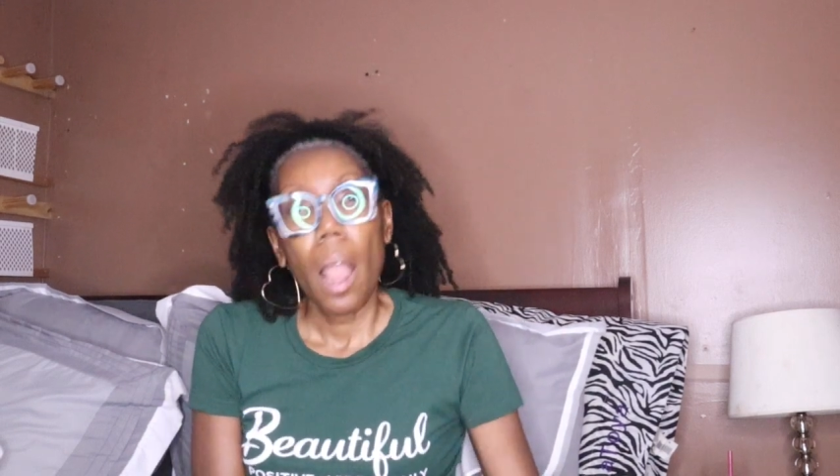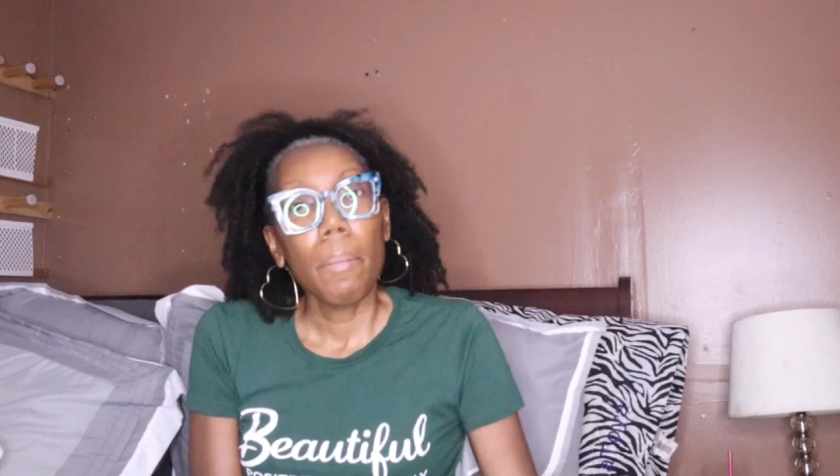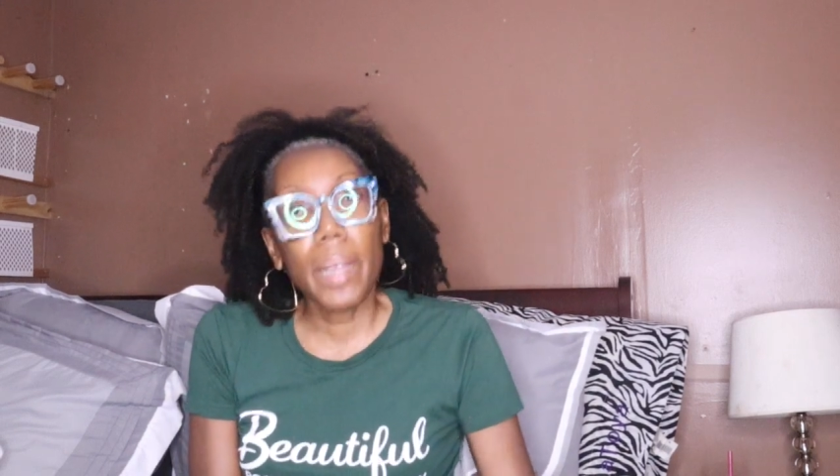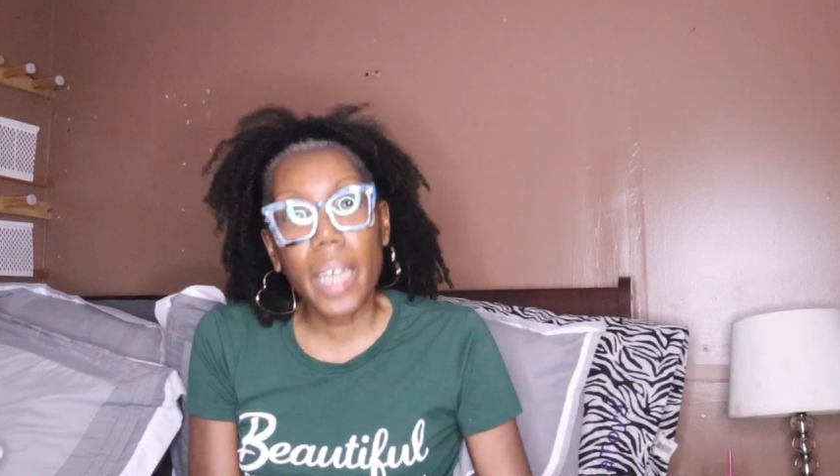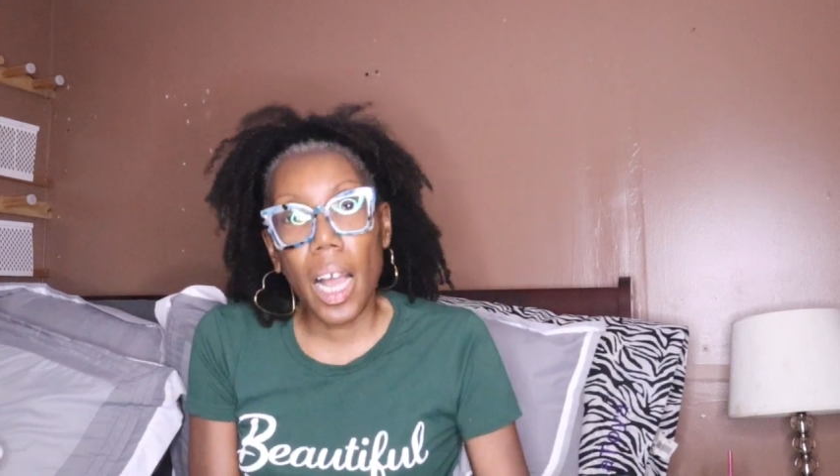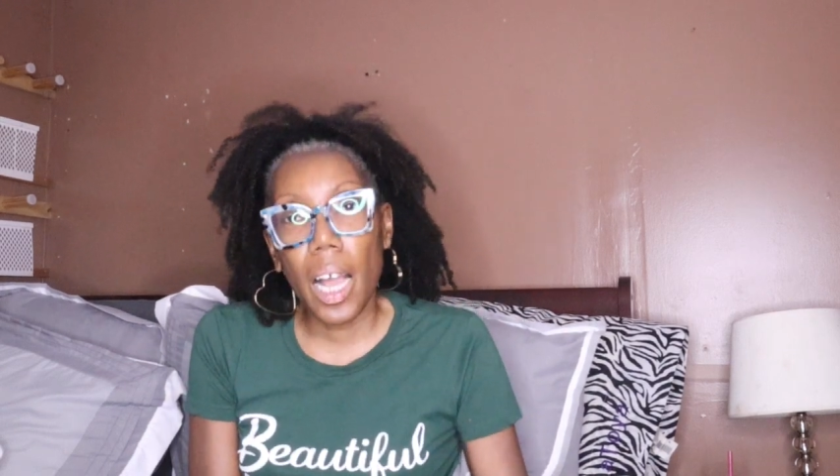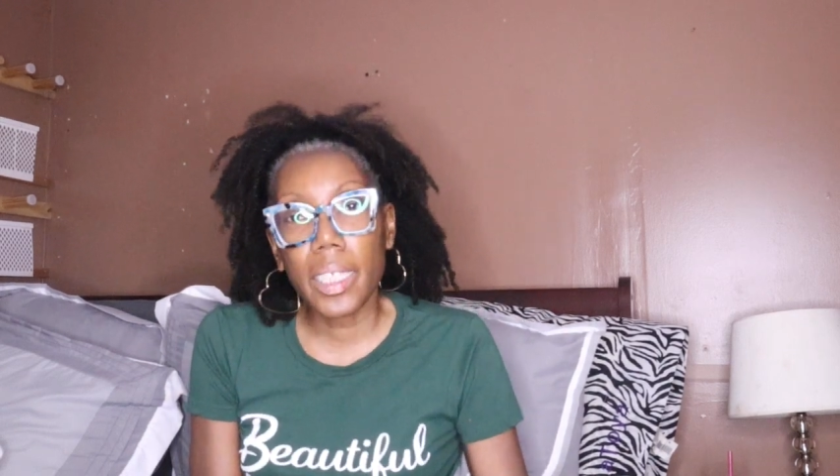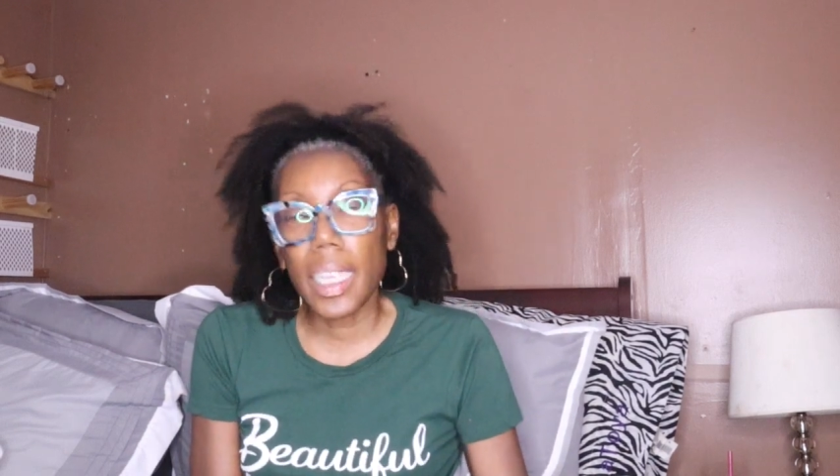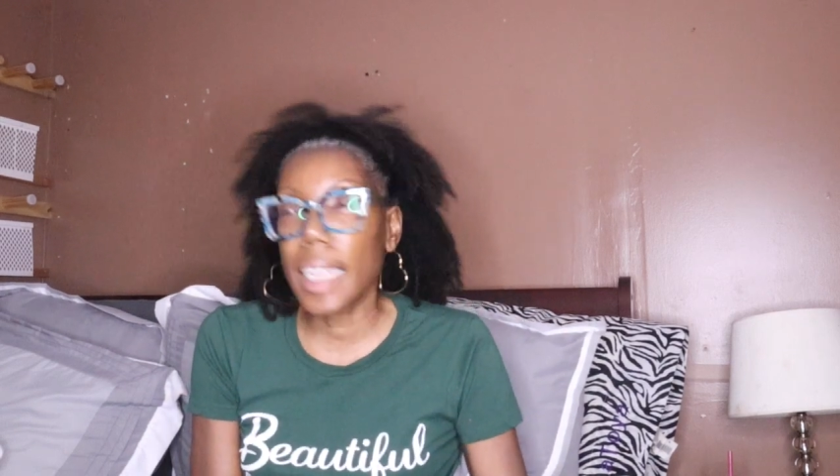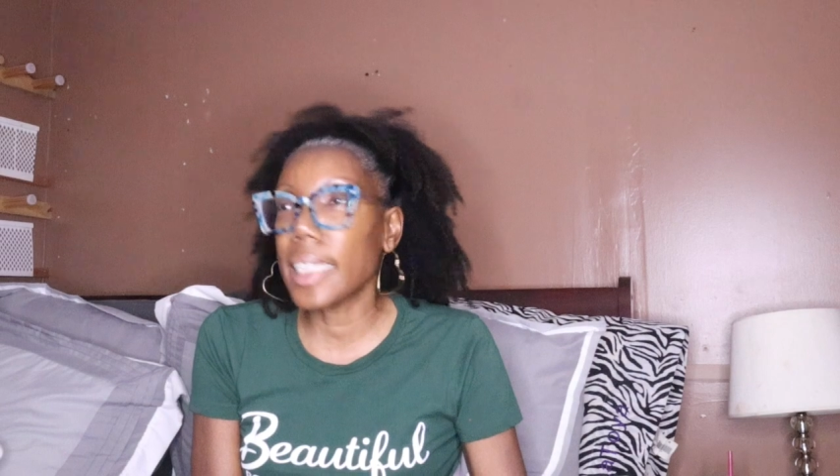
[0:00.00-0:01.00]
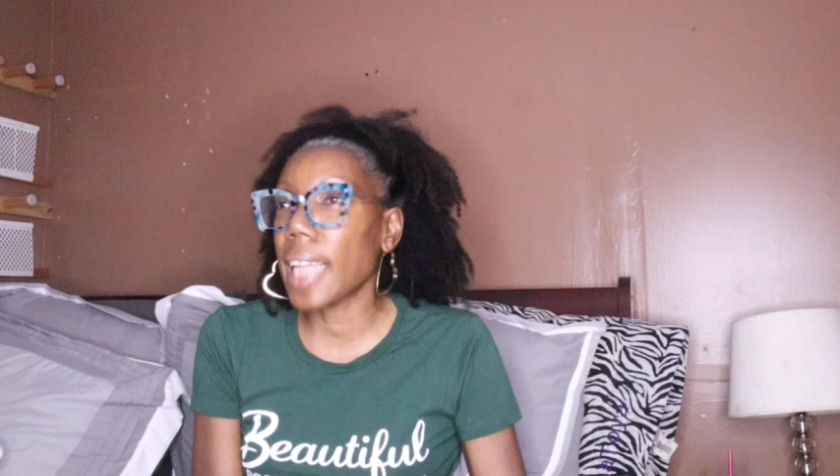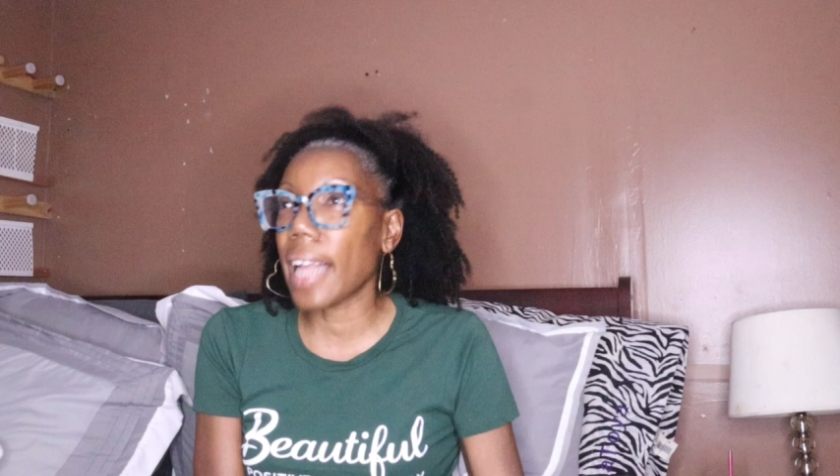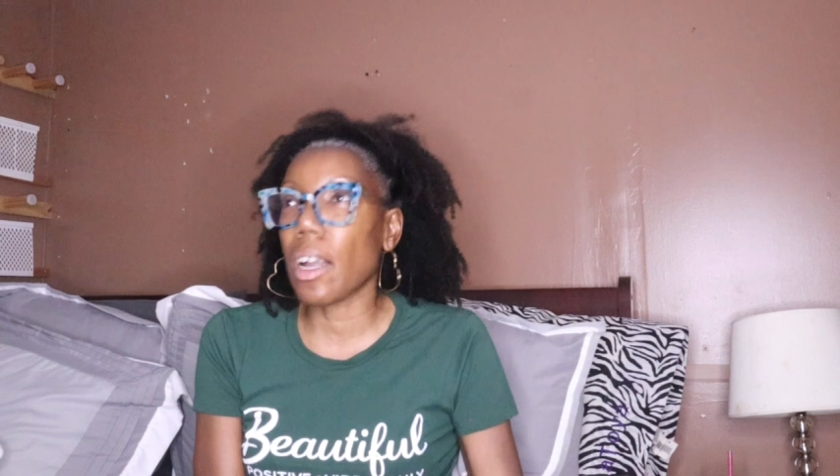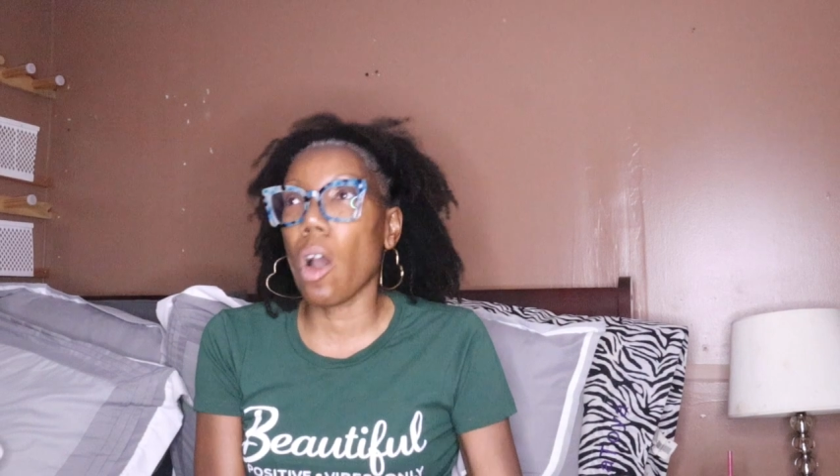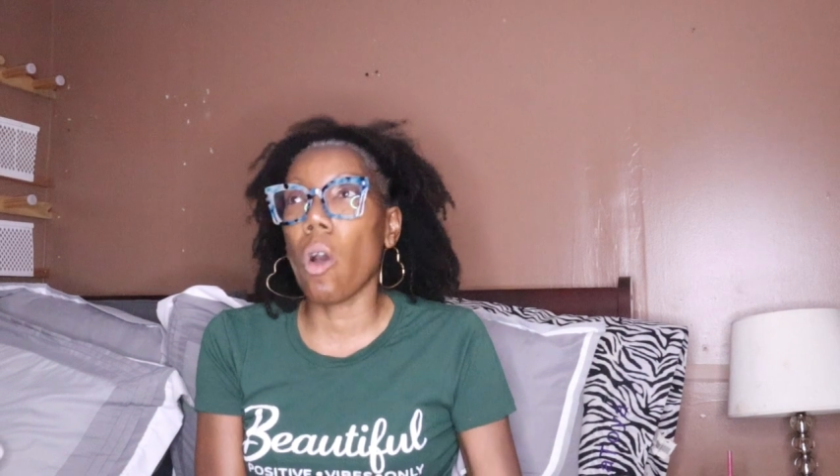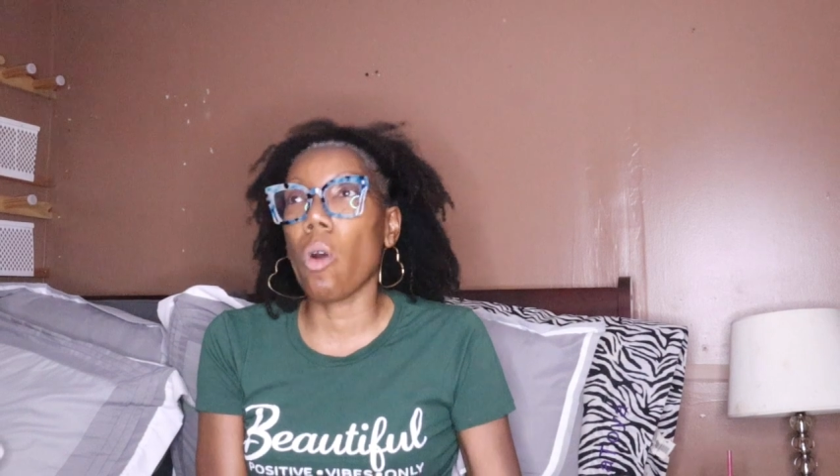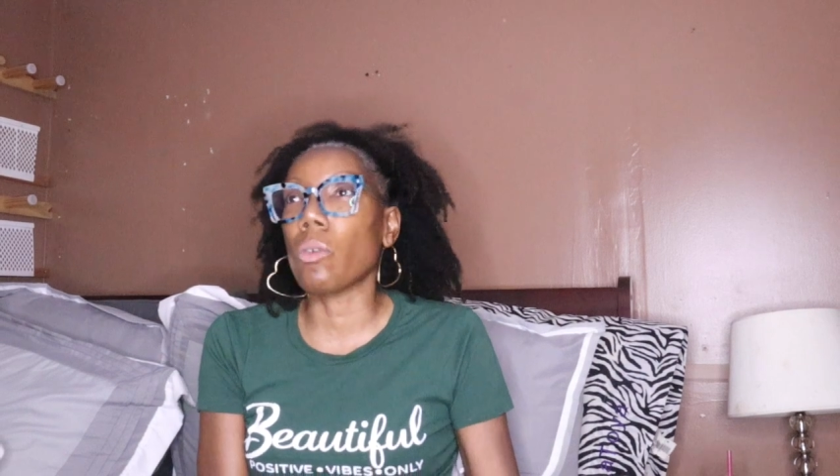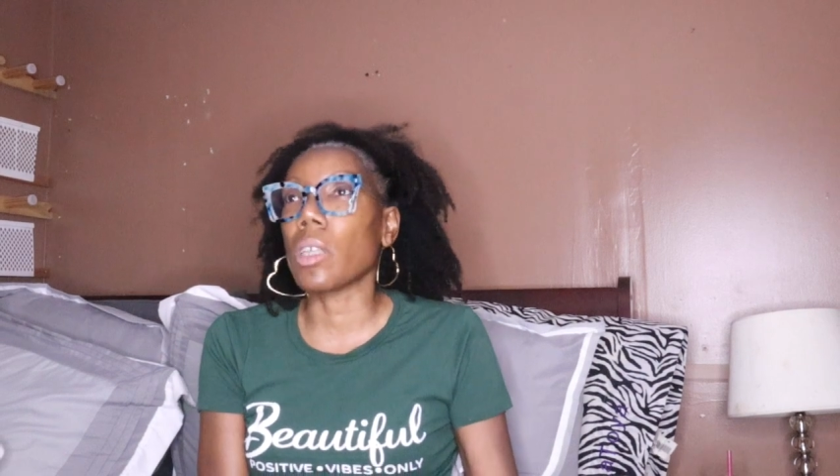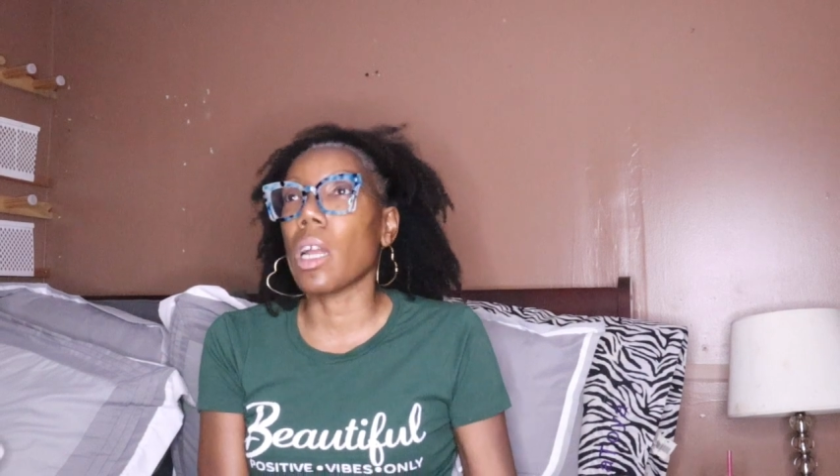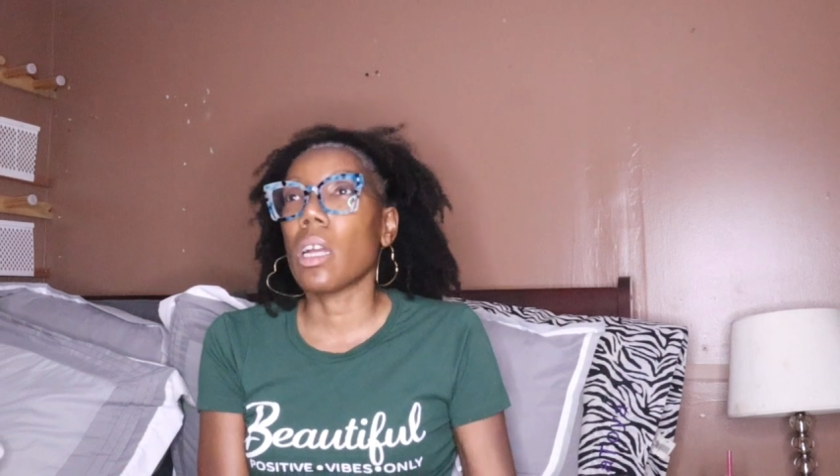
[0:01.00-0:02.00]
Because he dang
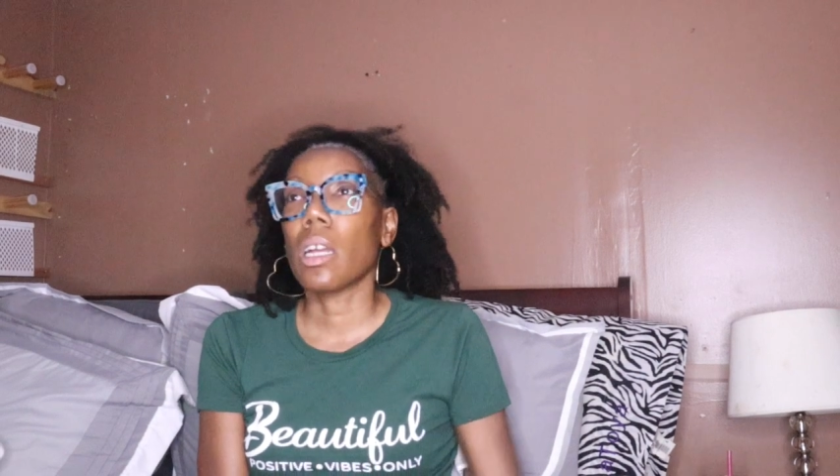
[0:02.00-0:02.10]
on